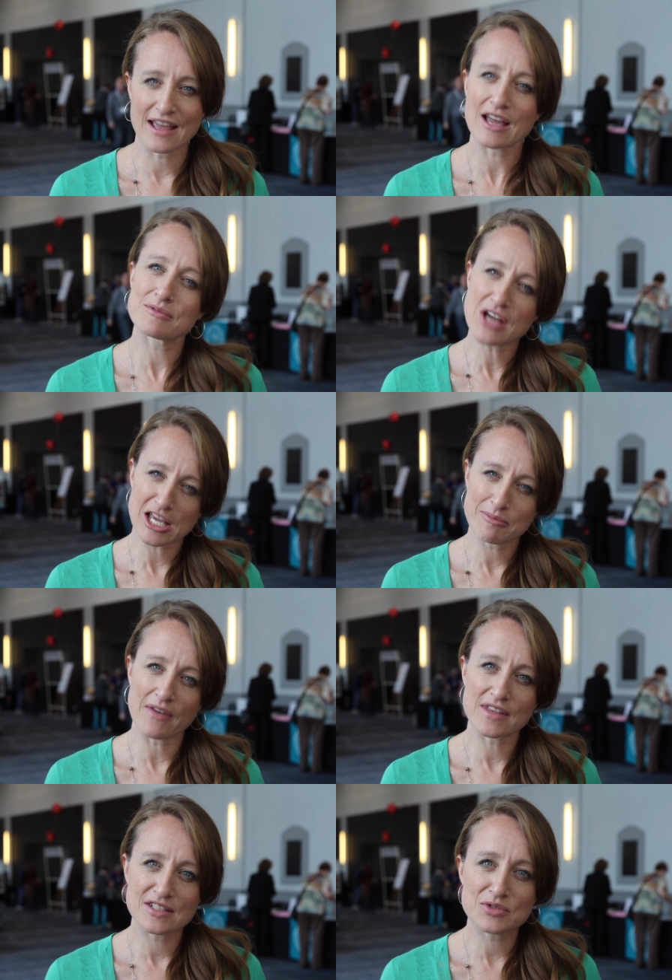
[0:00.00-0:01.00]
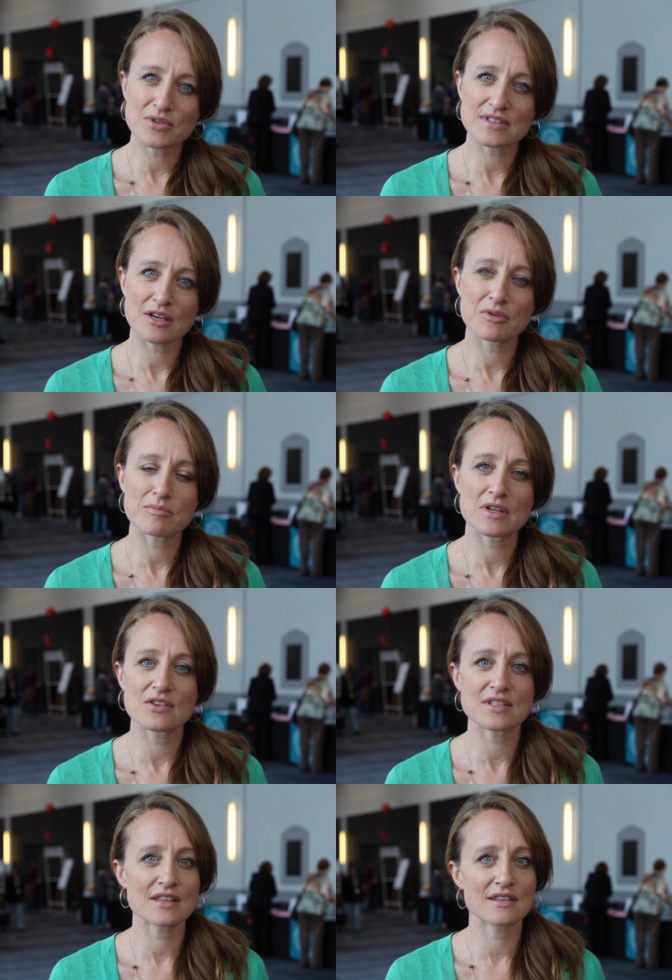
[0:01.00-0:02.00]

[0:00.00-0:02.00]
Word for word: Like I'm talking about these tools that we've been using,